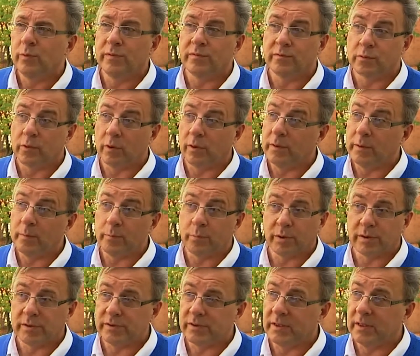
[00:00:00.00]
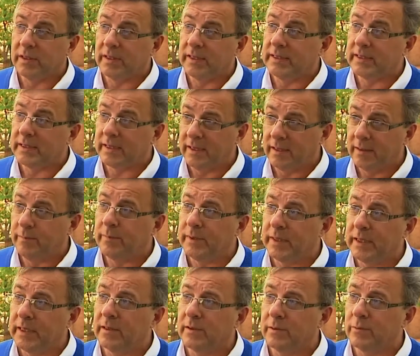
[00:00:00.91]
We've grown in personal income
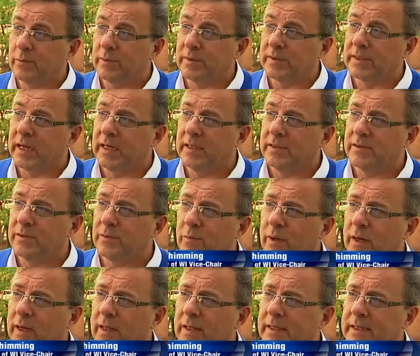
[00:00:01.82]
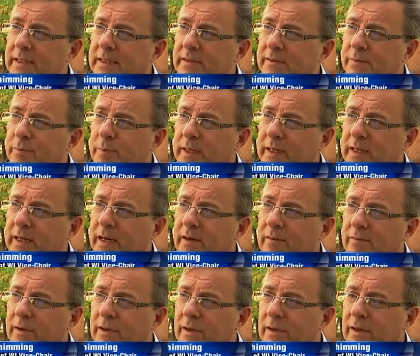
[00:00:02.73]
here in Wisconsin while he's been
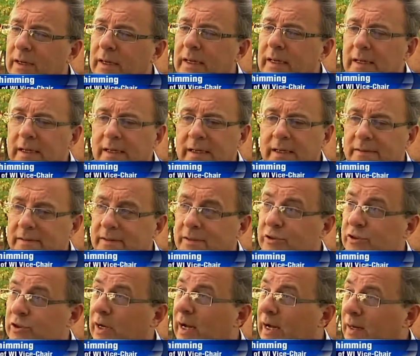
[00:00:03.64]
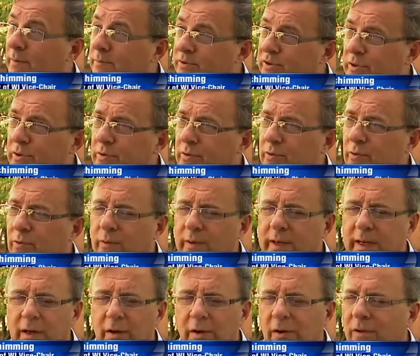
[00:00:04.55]
governor. Uh, the jobs are
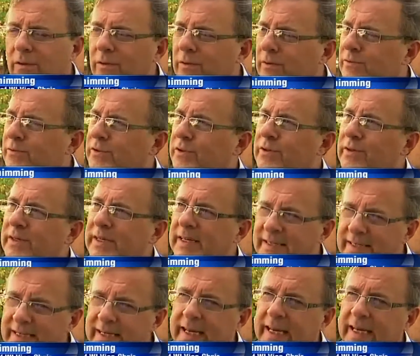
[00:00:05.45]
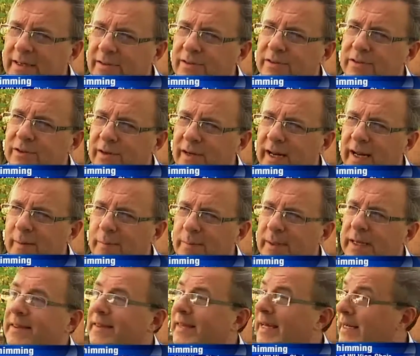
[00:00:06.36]
growing. All those good indicators are
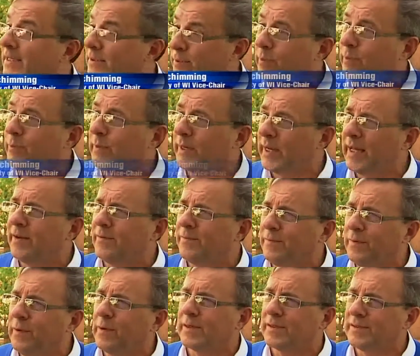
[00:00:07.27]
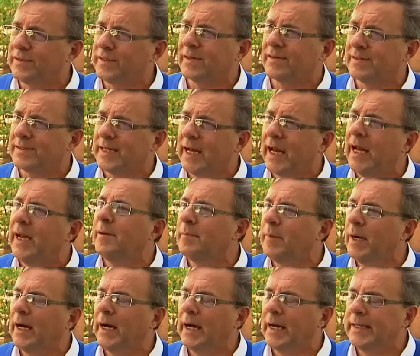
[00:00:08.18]
happening. That's what we got to focus our
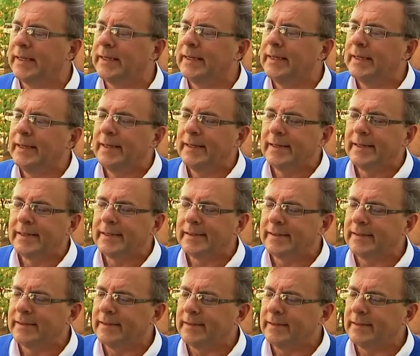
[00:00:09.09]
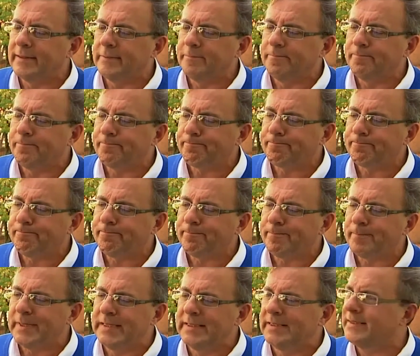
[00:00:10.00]
time on on uh, uh,
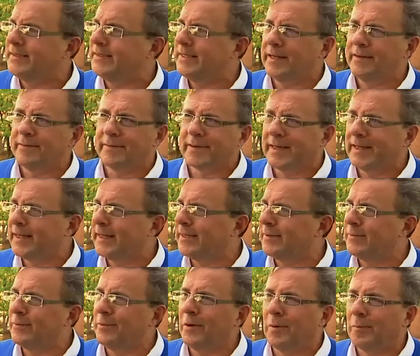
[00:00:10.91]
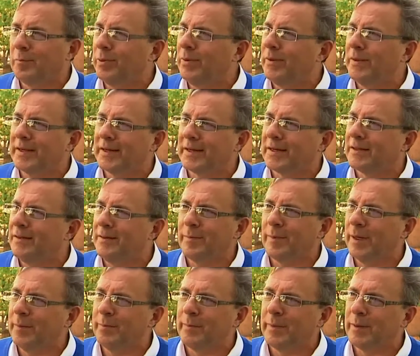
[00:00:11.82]
instead of getting all political
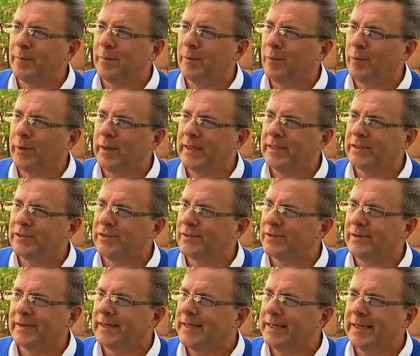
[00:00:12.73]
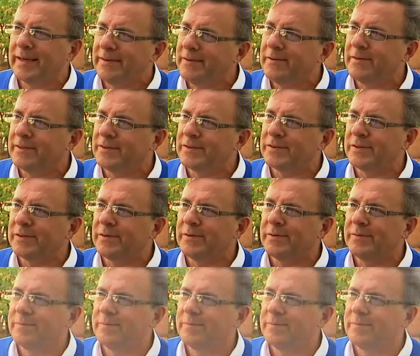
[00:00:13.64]
about minimum wage or any other issue.